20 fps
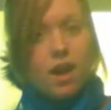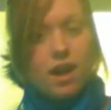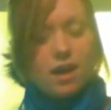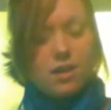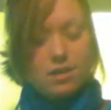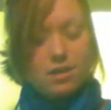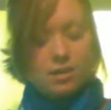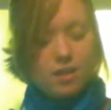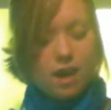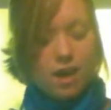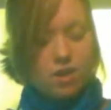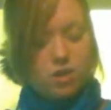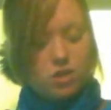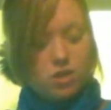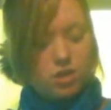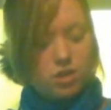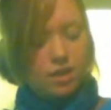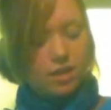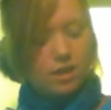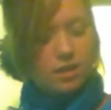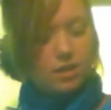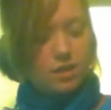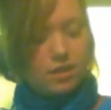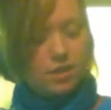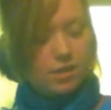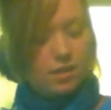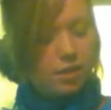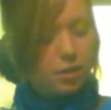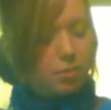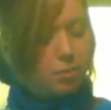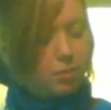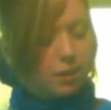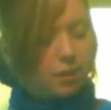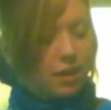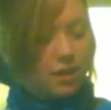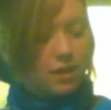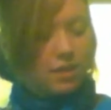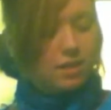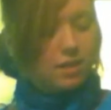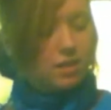As such, the interior
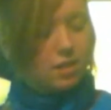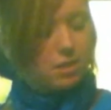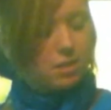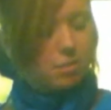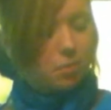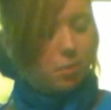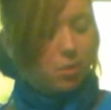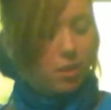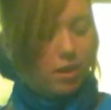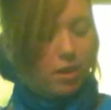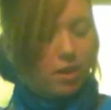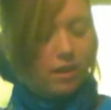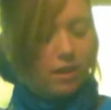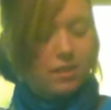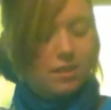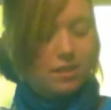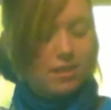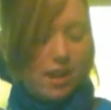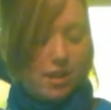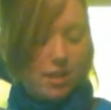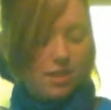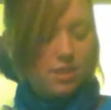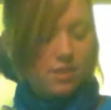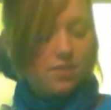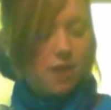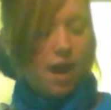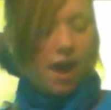plains can support an extensive